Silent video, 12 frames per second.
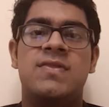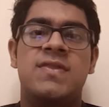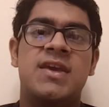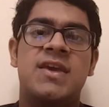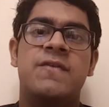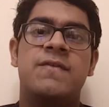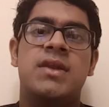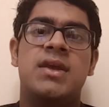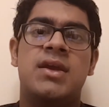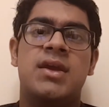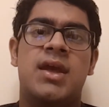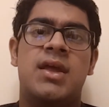the
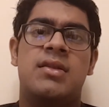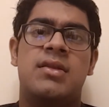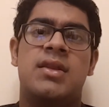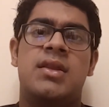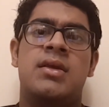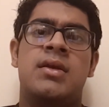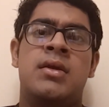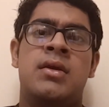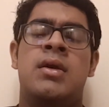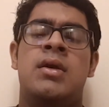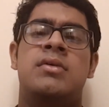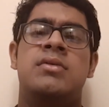evening, and
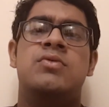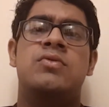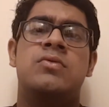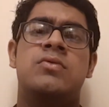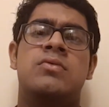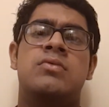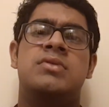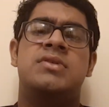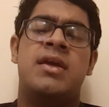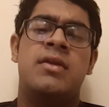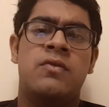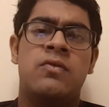you
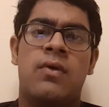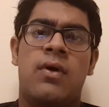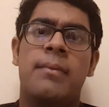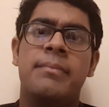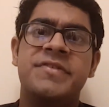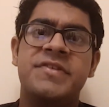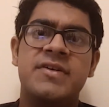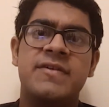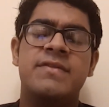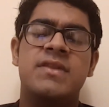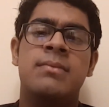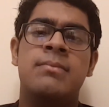tend to
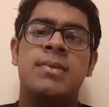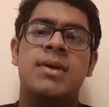observe them,